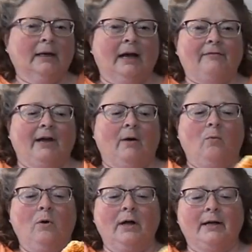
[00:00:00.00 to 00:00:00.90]
I've got
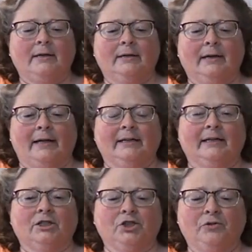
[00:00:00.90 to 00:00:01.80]
one, I did
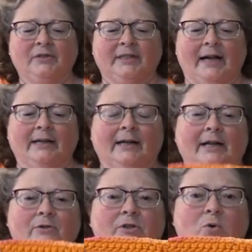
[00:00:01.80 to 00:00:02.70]
a 2-sided. I
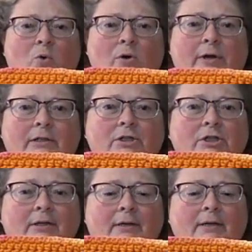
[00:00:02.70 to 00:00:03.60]
used
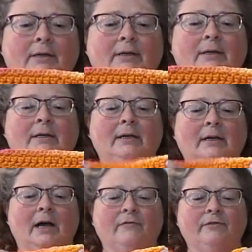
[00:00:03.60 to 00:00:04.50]
orange
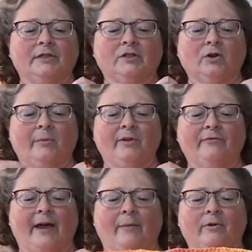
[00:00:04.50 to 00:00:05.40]
of the scrubby
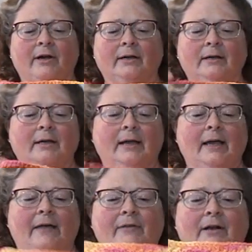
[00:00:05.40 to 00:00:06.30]
fabric,
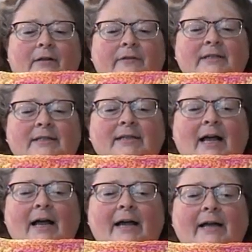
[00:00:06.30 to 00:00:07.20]
and then on this
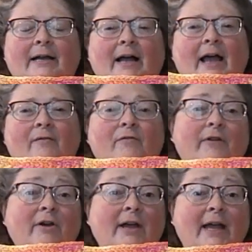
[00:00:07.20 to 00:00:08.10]
side I have a
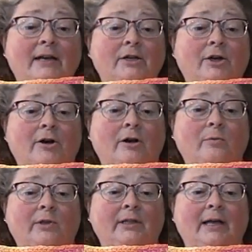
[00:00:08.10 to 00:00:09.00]
variegated
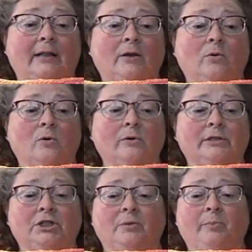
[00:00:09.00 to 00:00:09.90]
yarn with yellow,
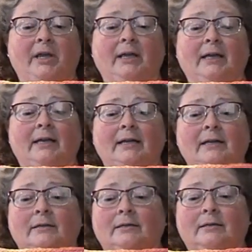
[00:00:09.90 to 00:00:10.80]
orange, and pink in
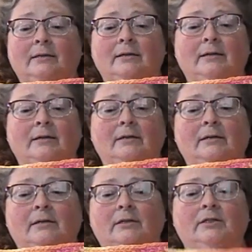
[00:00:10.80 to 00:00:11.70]
it.
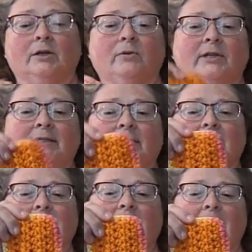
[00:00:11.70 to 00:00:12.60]
So this
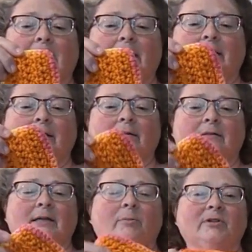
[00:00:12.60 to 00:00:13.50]
is a
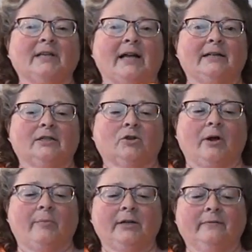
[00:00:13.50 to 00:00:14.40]
double-sided
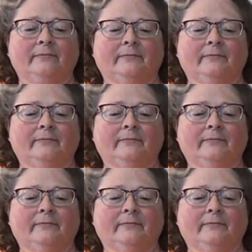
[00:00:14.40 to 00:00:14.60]
scrubby.